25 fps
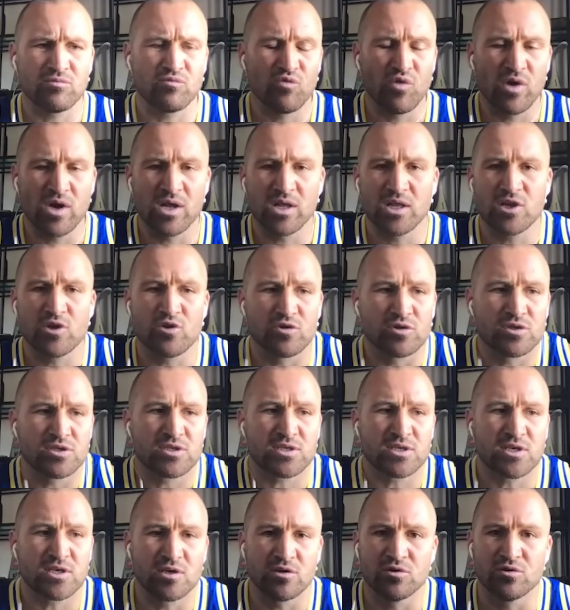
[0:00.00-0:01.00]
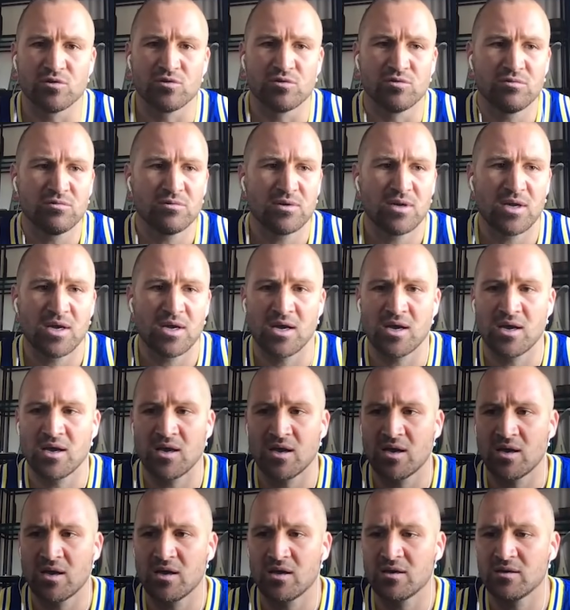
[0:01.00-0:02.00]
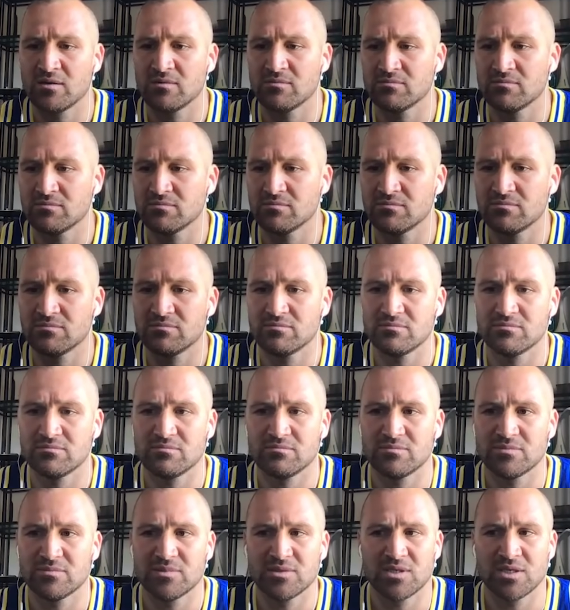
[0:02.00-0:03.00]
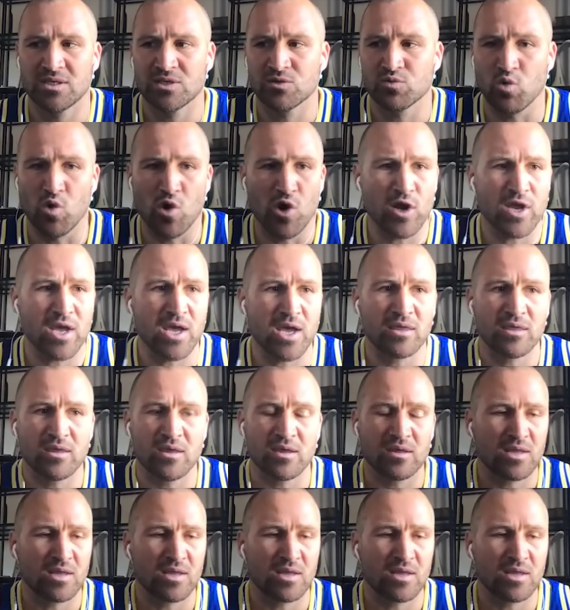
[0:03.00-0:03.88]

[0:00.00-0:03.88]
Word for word: really good skill. Um, his work ethic